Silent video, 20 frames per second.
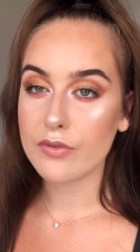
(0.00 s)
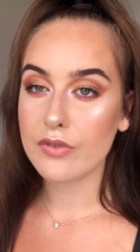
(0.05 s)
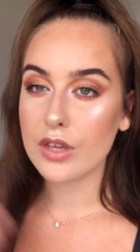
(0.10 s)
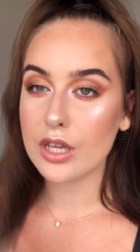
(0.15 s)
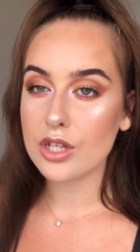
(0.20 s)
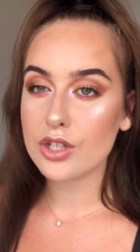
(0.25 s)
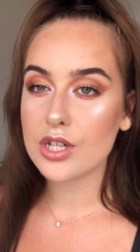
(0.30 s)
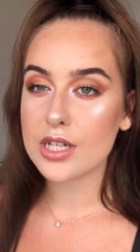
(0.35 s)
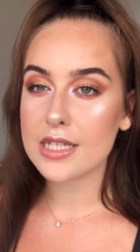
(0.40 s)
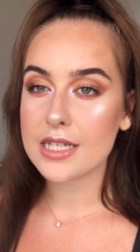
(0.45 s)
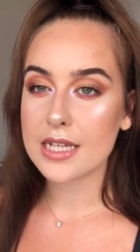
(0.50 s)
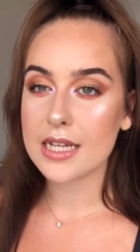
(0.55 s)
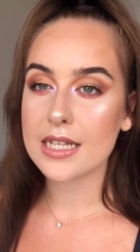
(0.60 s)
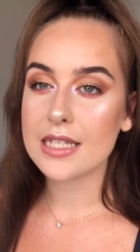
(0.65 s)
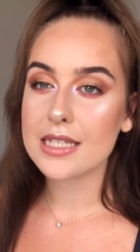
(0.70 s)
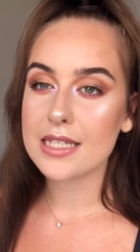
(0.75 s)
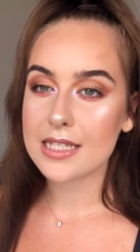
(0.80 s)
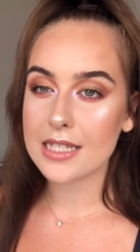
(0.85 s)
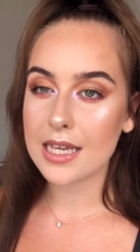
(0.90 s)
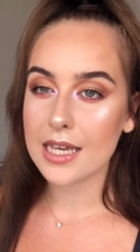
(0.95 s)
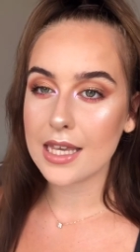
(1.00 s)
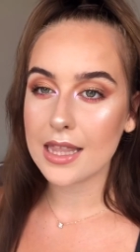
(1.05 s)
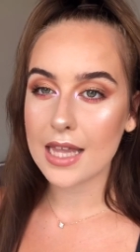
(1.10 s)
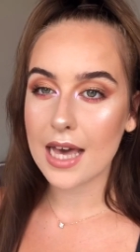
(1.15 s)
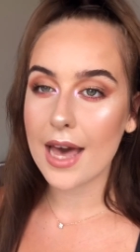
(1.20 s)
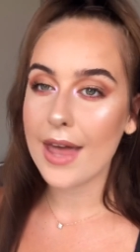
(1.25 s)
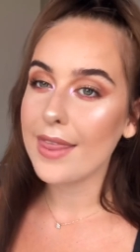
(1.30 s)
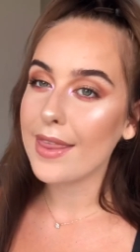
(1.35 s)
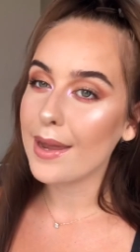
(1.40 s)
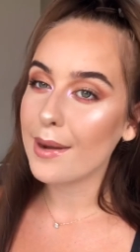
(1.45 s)
you're interested in seeing
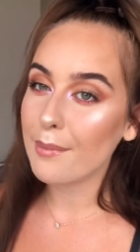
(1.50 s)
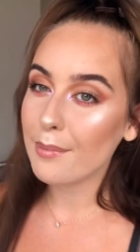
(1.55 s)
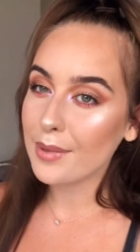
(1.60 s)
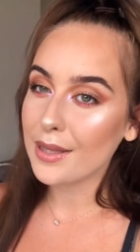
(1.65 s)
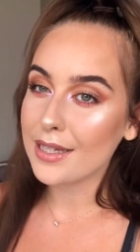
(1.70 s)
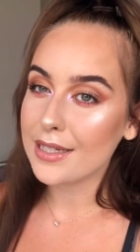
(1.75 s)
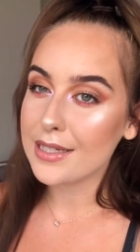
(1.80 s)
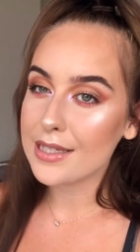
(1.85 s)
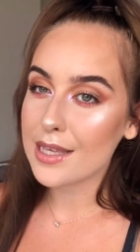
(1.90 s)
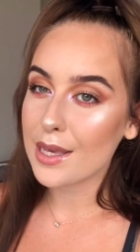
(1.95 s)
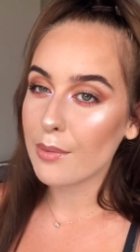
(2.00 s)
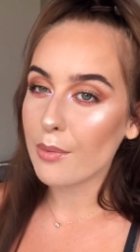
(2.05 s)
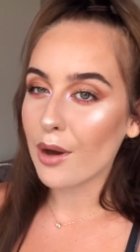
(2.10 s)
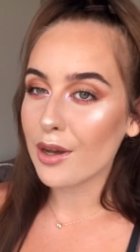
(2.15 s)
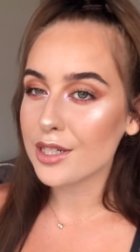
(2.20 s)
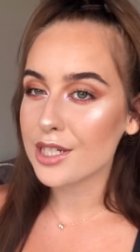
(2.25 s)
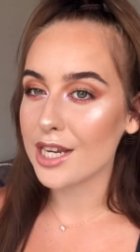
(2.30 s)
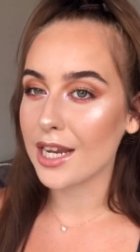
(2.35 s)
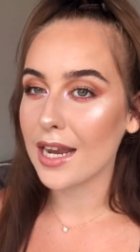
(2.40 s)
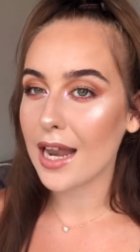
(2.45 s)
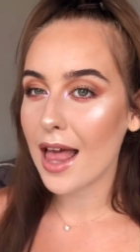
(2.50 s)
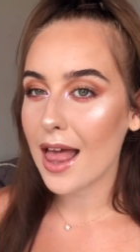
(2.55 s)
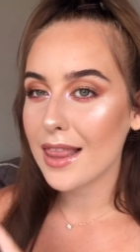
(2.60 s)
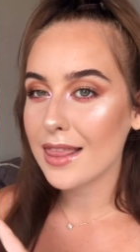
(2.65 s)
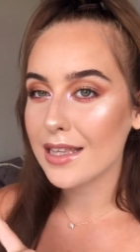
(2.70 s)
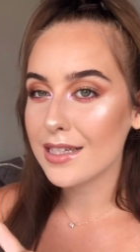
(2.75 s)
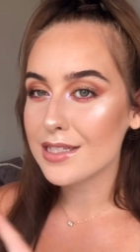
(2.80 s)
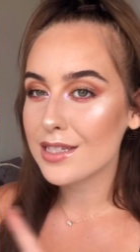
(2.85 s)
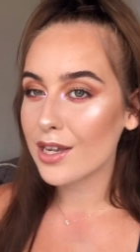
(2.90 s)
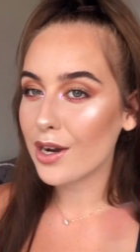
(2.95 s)
that, then please keep watching.
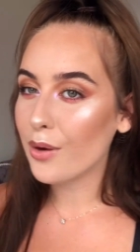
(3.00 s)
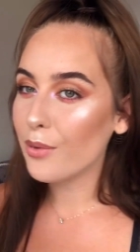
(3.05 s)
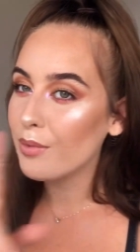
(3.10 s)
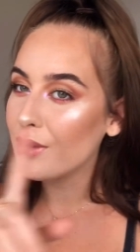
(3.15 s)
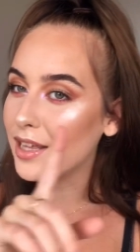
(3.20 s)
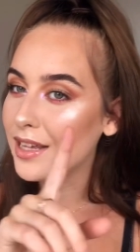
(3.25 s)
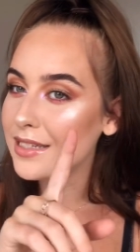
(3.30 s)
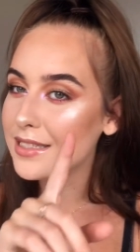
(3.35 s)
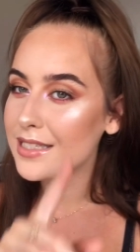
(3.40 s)
Let's get on with it.